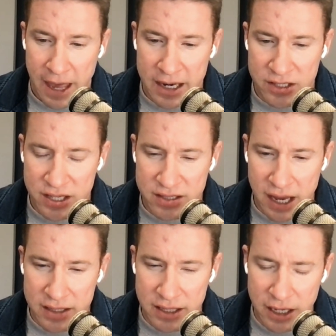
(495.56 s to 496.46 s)
And it's this
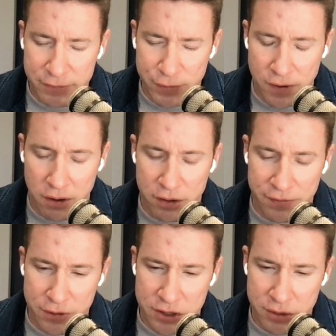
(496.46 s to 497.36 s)
idea, if you follow the
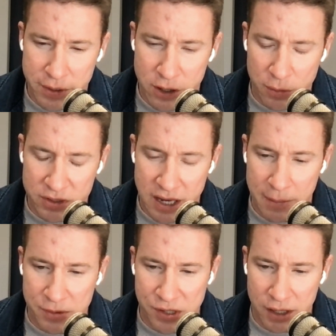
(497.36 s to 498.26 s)
first 3, it almost
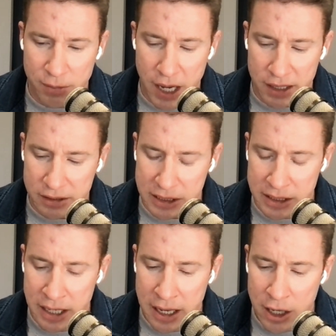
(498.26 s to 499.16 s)
happens
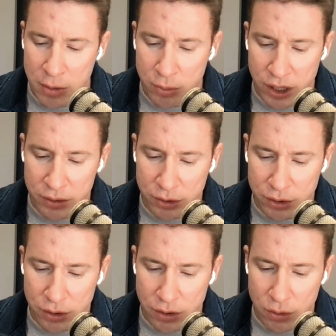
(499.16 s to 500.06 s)
automatically. But
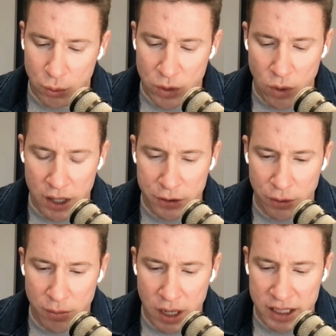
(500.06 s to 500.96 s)
we want your
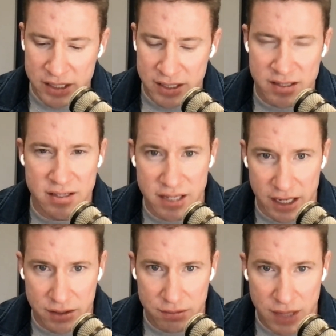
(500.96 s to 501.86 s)
money to
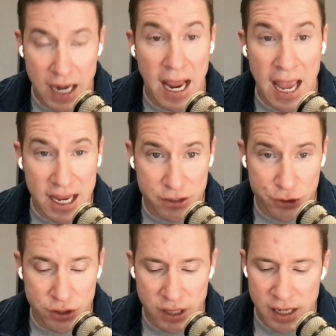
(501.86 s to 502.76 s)
sit and
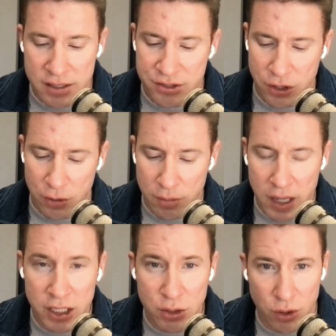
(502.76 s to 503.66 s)
age. So
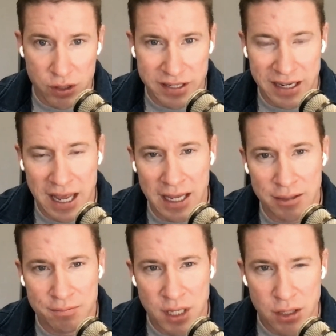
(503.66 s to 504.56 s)
money you earn
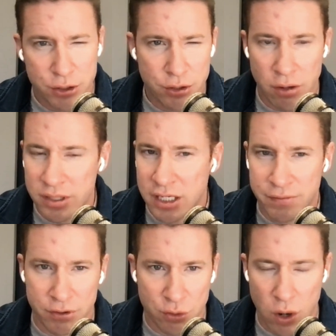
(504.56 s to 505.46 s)
today, you don't need
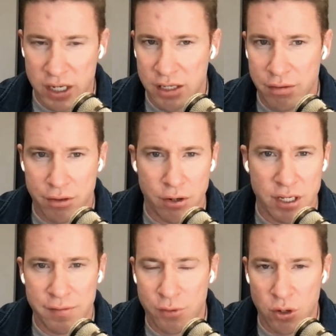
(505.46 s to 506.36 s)
for 20,
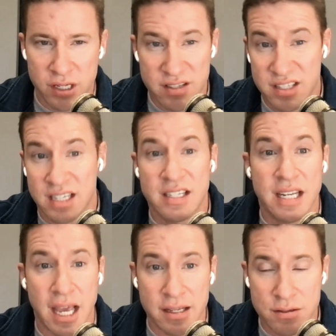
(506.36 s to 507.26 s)
30, 40, 60
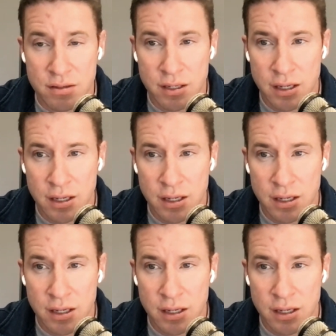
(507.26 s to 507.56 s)
days.